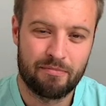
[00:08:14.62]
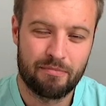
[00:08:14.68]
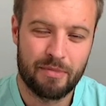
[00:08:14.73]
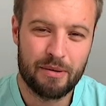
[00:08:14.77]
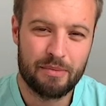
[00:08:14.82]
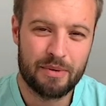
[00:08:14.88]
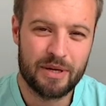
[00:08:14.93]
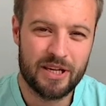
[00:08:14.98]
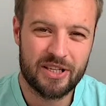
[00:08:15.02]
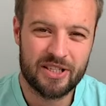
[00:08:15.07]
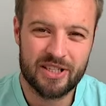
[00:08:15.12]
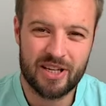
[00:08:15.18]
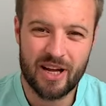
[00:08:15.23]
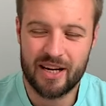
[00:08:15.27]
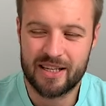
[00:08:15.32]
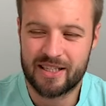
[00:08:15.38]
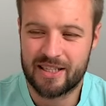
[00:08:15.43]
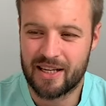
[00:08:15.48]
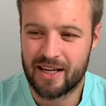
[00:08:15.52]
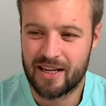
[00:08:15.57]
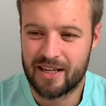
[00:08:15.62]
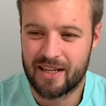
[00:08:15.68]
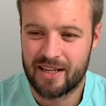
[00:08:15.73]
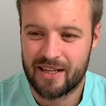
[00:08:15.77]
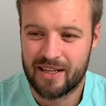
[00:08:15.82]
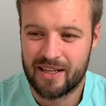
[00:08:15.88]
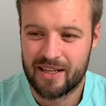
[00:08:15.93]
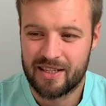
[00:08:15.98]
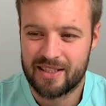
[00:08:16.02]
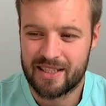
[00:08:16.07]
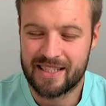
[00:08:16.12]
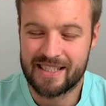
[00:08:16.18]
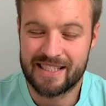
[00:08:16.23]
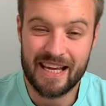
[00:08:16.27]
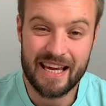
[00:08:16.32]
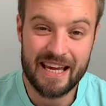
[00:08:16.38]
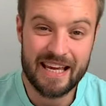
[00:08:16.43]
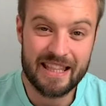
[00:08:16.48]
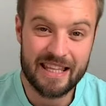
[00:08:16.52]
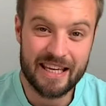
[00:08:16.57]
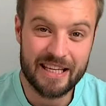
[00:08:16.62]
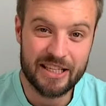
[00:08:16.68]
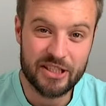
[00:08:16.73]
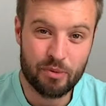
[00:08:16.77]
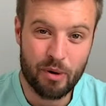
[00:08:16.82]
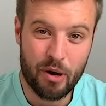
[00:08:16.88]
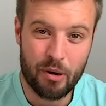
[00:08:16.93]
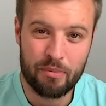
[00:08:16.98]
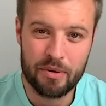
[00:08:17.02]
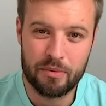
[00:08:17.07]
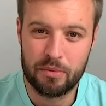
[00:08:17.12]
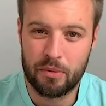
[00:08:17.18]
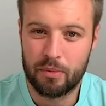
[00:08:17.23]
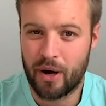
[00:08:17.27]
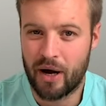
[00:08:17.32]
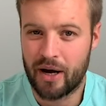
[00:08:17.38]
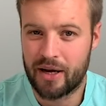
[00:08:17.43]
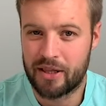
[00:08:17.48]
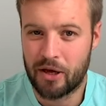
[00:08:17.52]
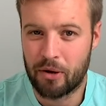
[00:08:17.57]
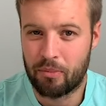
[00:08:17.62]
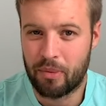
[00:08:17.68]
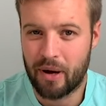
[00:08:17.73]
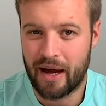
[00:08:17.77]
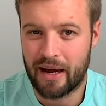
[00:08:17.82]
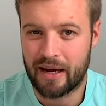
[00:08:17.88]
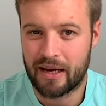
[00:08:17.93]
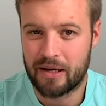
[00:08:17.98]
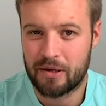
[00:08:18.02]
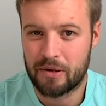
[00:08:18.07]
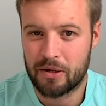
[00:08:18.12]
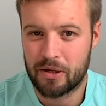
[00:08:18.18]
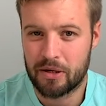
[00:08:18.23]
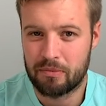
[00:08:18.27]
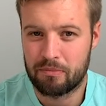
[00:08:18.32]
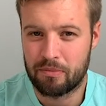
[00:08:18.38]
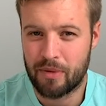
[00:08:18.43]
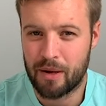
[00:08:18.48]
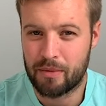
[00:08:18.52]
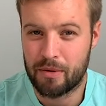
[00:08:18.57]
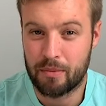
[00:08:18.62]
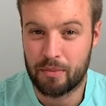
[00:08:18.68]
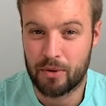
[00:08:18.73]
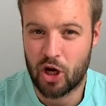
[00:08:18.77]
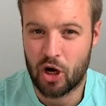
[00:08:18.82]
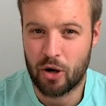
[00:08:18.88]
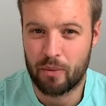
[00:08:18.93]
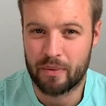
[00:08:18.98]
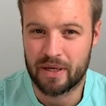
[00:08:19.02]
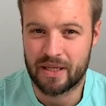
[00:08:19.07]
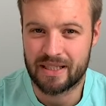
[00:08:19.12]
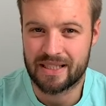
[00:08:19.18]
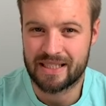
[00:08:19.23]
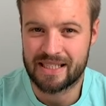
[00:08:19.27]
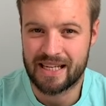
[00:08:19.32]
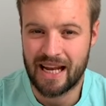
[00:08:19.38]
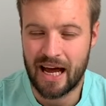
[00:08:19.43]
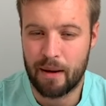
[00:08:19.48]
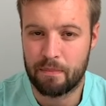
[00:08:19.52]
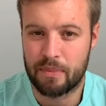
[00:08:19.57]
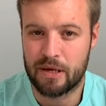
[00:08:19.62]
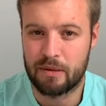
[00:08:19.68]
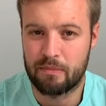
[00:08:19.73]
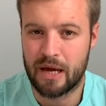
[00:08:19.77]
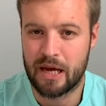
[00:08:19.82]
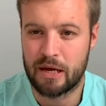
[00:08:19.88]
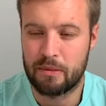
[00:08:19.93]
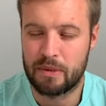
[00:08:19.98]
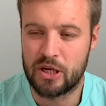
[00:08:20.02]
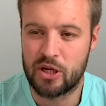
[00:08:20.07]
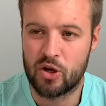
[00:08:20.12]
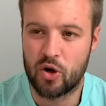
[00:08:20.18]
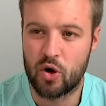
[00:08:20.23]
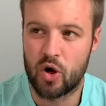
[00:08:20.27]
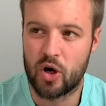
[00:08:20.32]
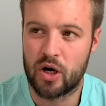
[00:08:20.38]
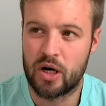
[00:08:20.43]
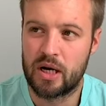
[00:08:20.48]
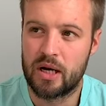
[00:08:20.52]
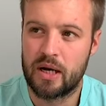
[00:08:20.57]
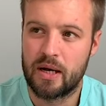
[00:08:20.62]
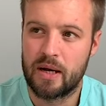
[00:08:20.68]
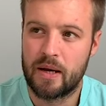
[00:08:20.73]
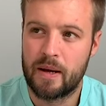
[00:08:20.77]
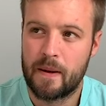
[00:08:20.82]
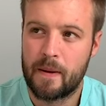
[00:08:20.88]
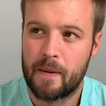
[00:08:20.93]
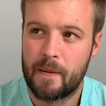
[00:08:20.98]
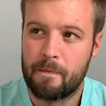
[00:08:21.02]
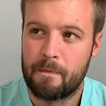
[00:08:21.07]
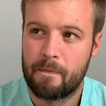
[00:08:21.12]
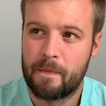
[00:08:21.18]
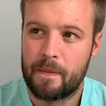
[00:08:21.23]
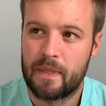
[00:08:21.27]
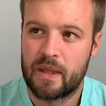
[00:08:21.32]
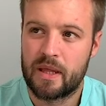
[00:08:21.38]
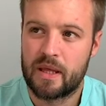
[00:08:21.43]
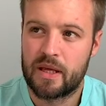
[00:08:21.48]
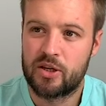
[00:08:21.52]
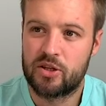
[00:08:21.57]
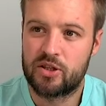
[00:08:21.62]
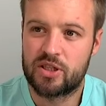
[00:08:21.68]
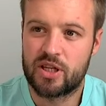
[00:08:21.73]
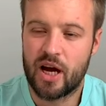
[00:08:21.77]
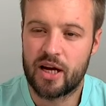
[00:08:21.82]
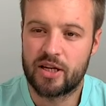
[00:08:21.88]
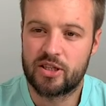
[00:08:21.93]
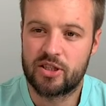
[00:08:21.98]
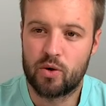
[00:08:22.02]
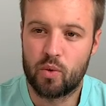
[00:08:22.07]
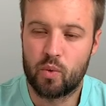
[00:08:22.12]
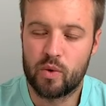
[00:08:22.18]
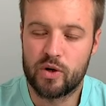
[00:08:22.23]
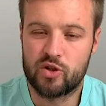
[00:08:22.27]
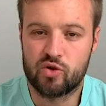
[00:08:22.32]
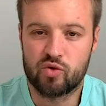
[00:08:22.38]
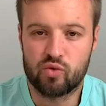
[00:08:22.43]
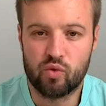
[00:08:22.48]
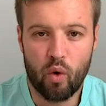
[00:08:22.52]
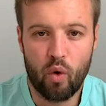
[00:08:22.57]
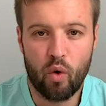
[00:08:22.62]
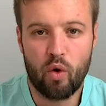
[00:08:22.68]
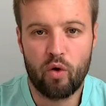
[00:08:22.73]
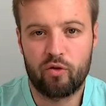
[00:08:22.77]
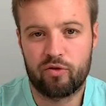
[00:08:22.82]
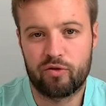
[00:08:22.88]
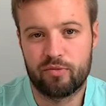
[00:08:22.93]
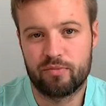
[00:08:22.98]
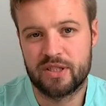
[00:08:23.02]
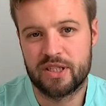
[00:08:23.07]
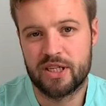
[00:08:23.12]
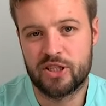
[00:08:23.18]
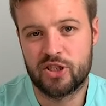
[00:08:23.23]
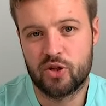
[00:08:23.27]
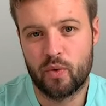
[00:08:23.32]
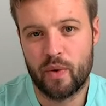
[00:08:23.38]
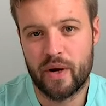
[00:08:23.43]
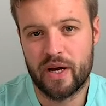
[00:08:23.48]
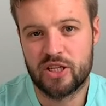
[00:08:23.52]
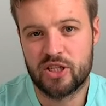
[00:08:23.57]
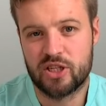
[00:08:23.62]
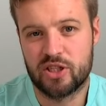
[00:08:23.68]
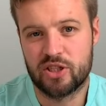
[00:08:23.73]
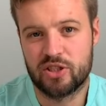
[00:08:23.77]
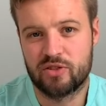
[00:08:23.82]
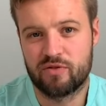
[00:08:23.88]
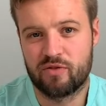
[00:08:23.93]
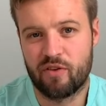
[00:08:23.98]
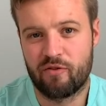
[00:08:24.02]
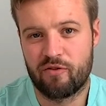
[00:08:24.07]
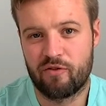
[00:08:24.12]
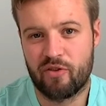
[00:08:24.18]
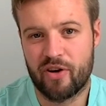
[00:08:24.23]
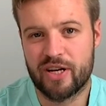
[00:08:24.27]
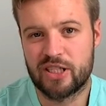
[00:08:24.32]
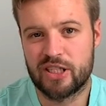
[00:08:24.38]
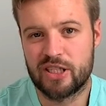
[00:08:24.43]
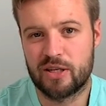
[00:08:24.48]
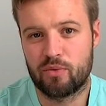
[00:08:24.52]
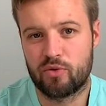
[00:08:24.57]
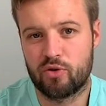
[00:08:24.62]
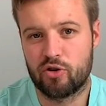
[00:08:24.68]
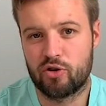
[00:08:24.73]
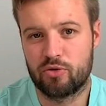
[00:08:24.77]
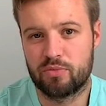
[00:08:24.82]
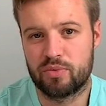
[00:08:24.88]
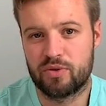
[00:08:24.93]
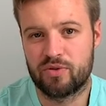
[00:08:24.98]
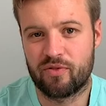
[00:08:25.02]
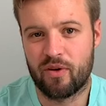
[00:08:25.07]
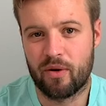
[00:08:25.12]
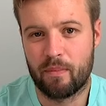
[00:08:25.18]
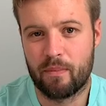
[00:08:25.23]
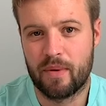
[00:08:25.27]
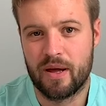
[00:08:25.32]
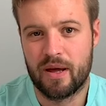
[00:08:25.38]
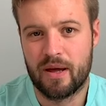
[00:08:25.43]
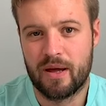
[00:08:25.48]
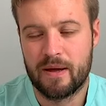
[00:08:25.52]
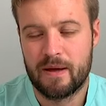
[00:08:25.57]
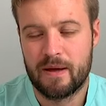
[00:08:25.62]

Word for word: Maybe you start to, to say things about people behind their back. Maybe becoming snappy, maybe you're you start to withdraw from situations, from friendship groups, from